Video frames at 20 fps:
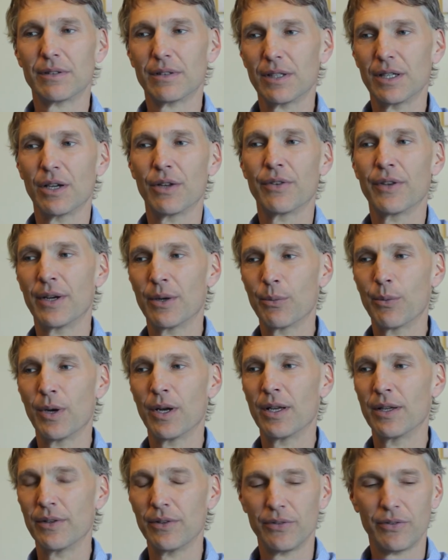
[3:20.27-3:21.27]
You know, there
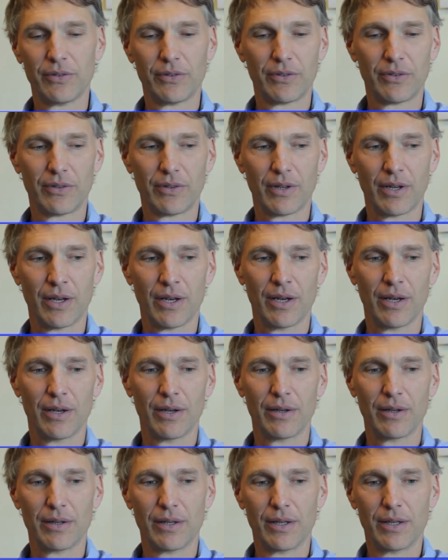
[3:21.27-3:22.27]
was,
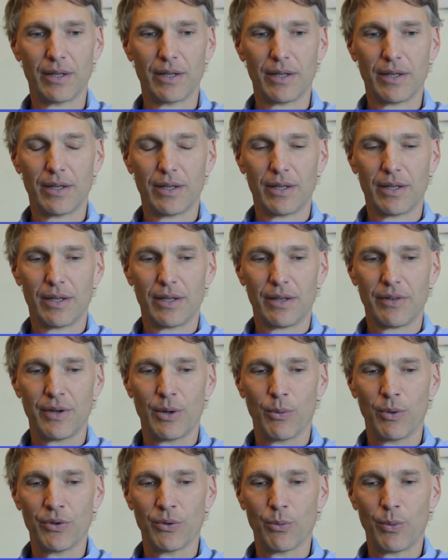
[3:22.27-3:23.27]
uh,
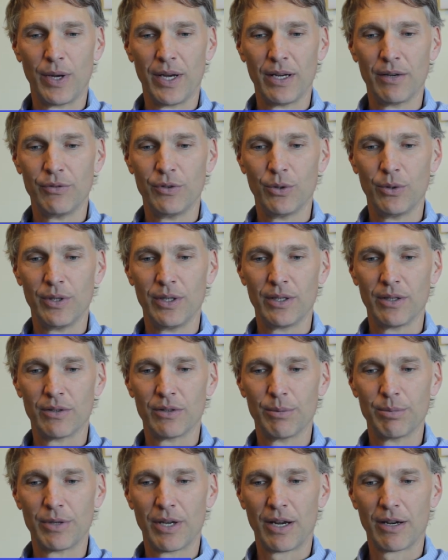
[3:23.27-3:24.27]
there was a way of doing
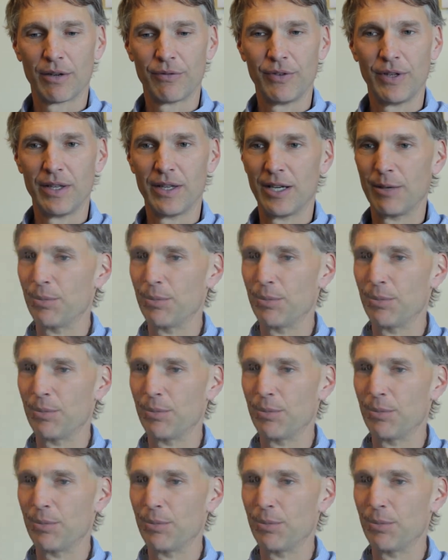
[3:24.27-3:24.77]
cryptography that